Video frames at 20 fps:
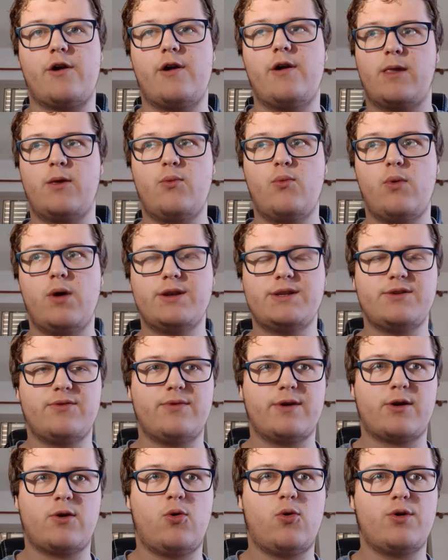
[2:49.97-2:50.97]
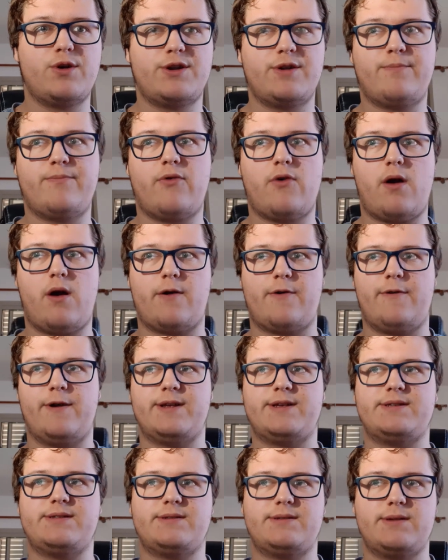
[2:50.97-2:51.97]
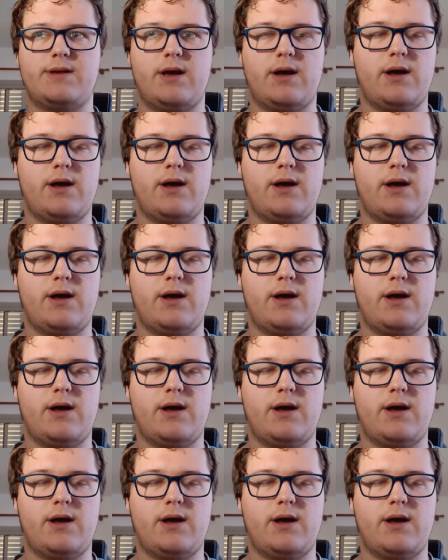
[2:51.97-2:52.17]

You want to record your progress